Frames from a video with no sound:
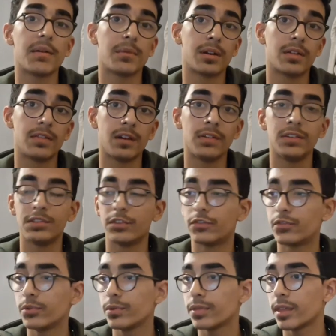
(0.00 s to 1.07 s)
I'm going to tell you the
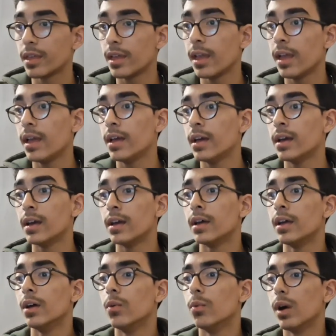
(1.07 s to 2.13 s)
truth.
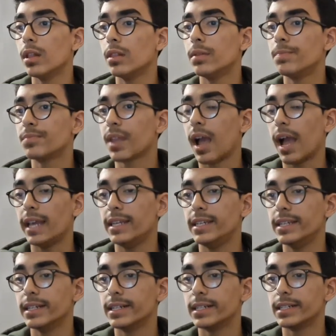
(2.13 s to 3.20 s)
Well,
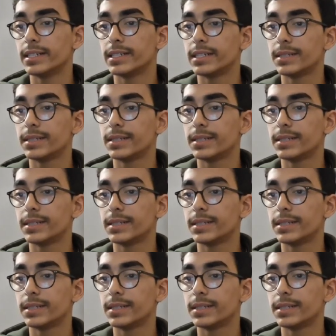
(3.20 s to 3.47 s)
I